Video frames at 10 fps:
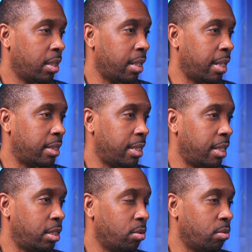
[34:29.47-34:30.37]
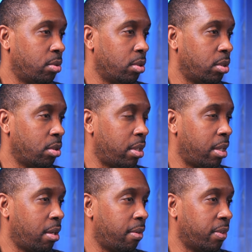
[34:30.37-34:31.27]
And I set it to start
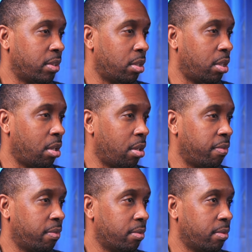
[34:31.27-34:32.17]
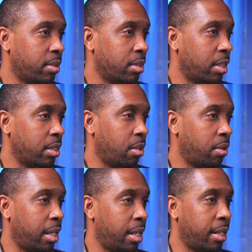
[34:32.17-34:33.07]
it off or turn it off. So let's
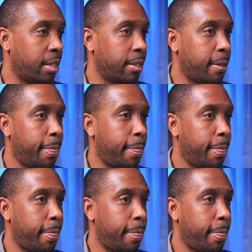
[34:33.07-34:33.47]
go to edit.